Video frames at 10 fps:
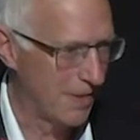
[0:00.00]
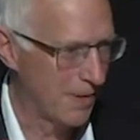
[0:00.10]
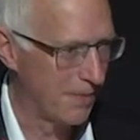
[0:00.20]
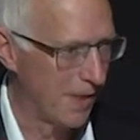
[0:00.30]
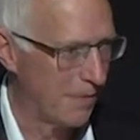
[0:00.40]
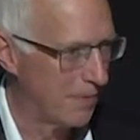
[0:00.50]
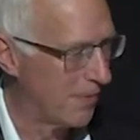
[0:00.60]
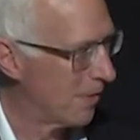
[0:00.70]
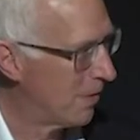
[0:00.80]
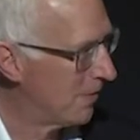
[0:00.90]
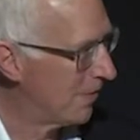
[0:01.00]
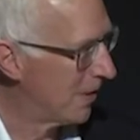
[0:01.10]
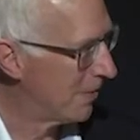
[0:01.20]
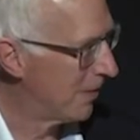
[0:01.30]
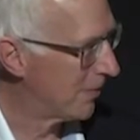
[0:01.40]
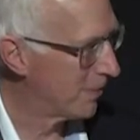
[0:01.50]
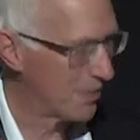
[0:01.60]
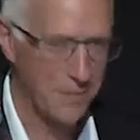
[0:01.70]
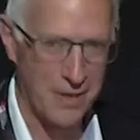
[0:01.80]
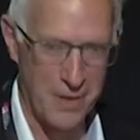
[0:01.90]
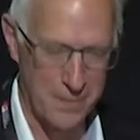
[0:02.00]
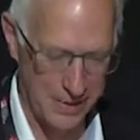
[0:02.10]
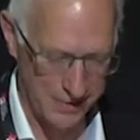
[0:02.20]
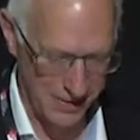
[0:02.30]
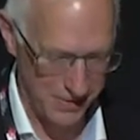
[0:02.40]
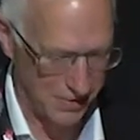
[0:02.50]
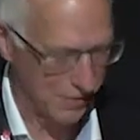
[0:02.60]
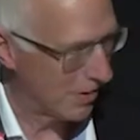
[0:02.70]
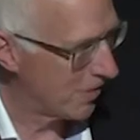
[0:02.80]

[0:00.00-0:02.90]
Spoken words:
so far will follow on very well from some rather bigger issues I'm going